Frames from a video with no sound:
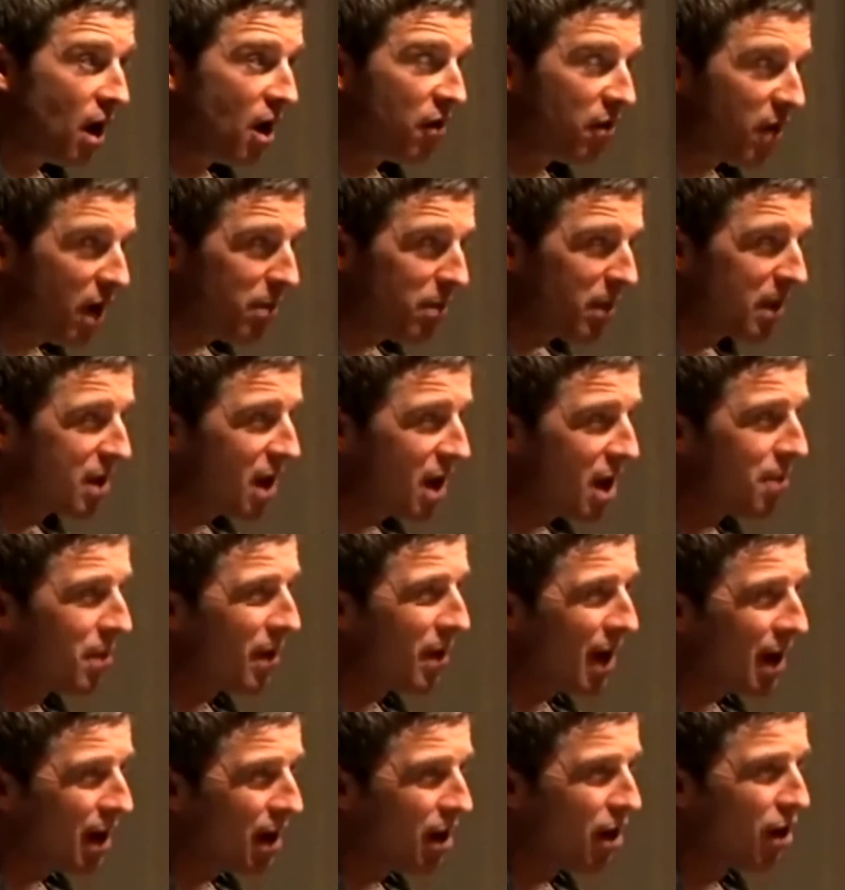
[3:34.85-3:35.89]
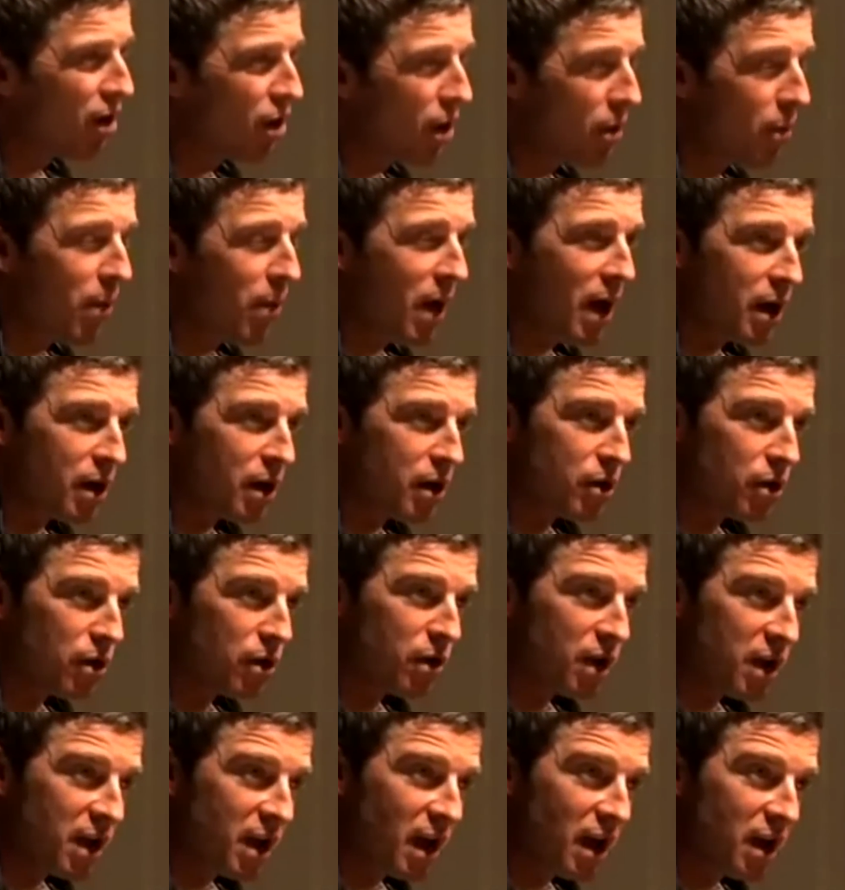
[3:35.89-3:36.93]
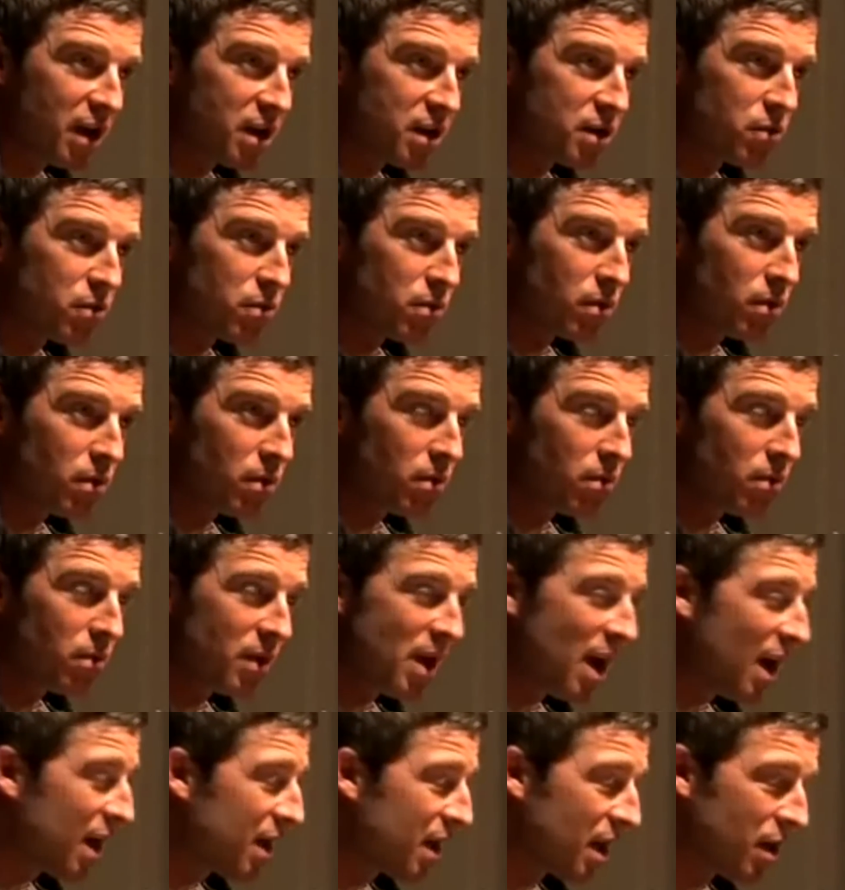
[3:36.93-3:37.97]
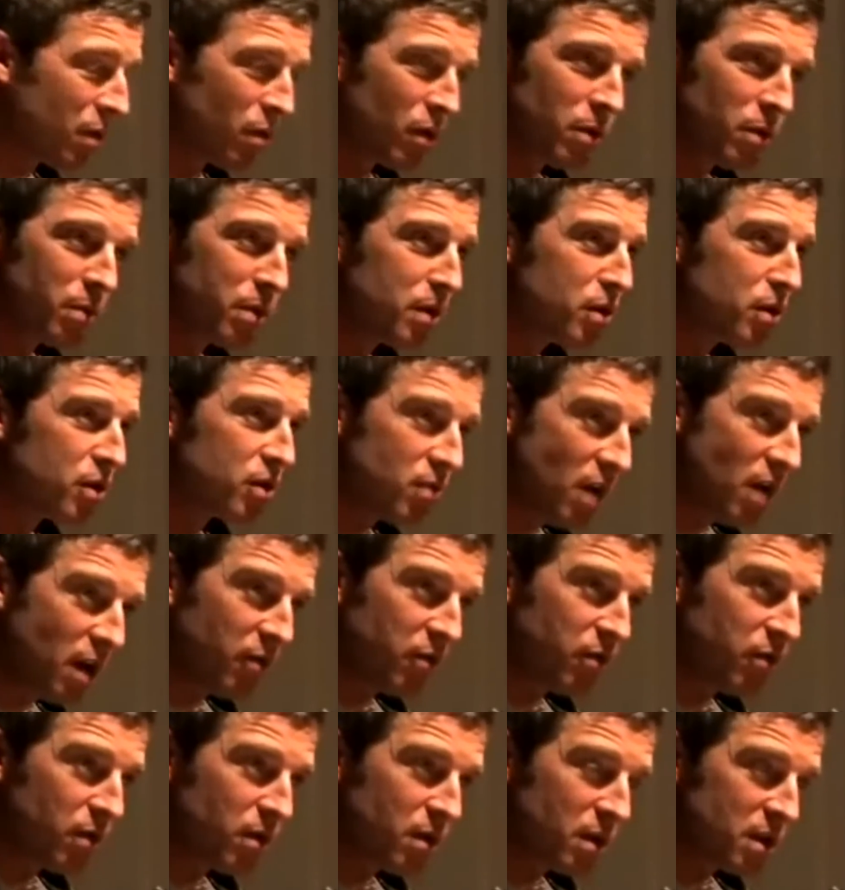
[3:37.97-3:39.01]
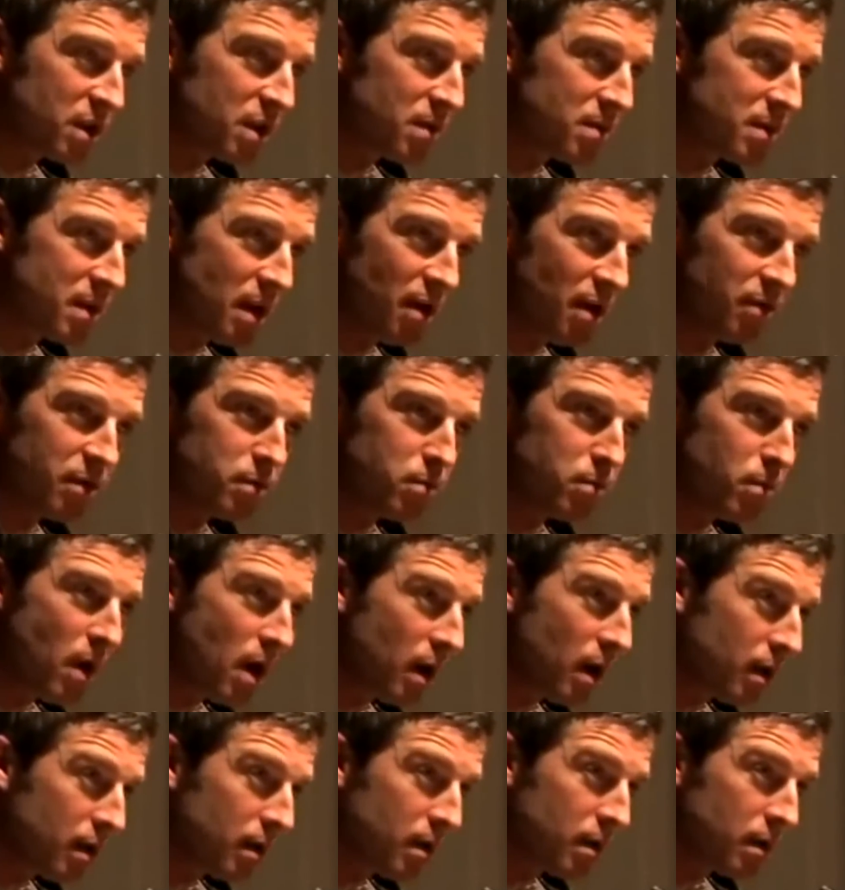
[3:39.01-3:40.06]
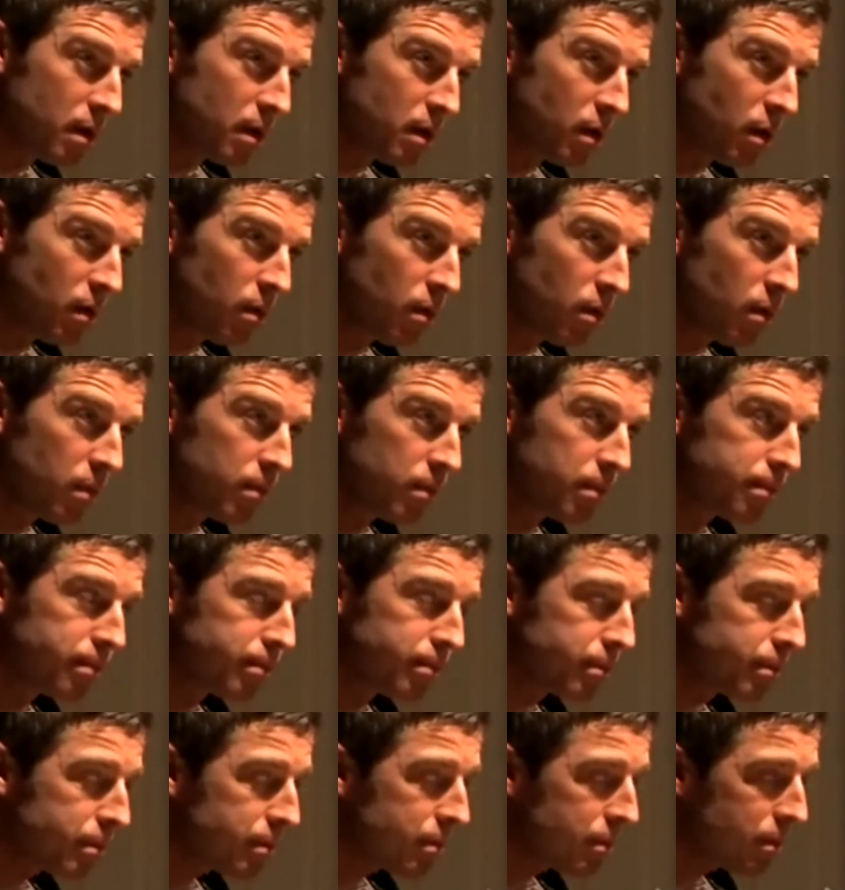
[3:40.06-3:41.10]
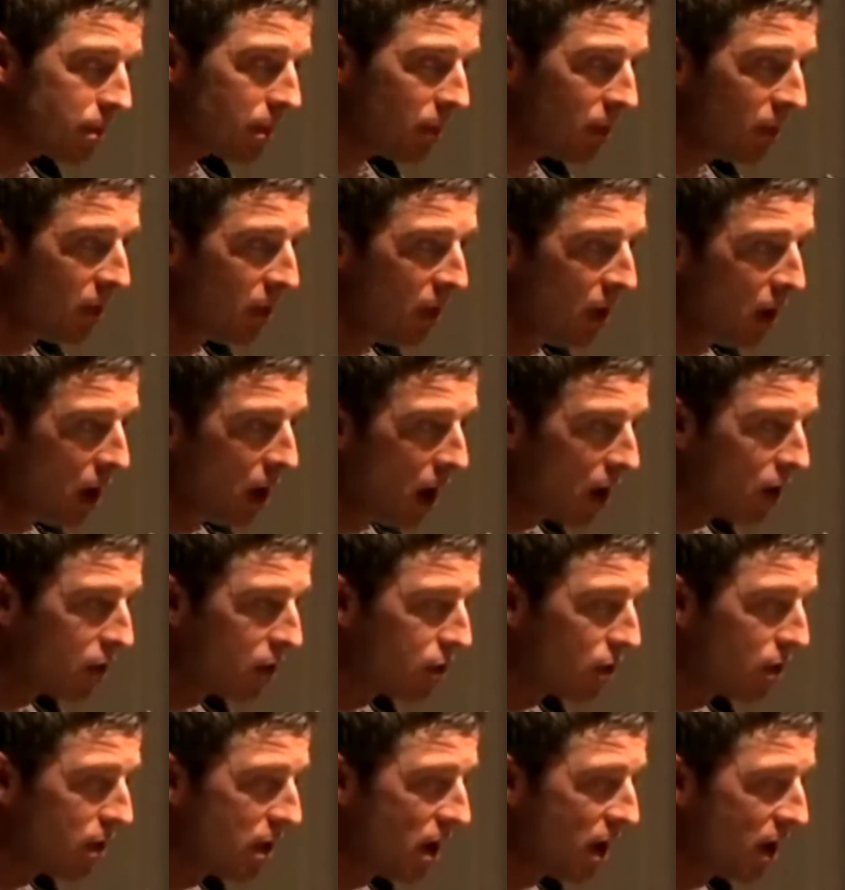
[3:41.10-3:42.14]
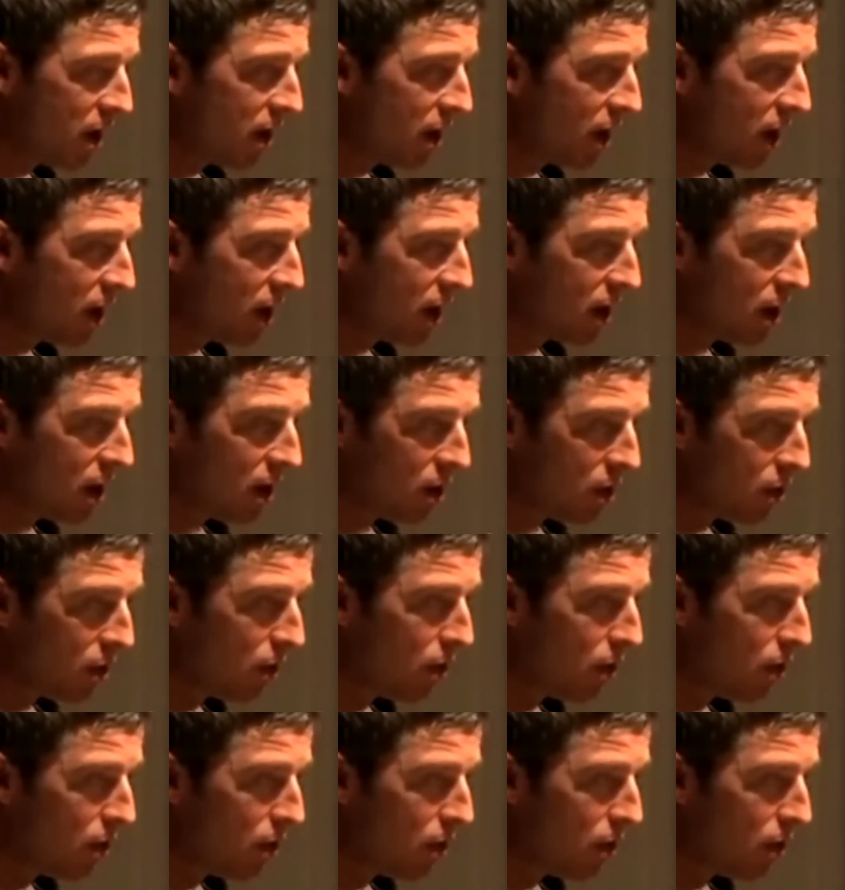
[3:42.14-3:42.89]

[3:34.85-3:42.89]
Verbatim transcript: If I had my time again, I'd have gone back and done the gigs. That gig would have been dreadful because he was out of his mind, you know. I'd have done that gig and I'd have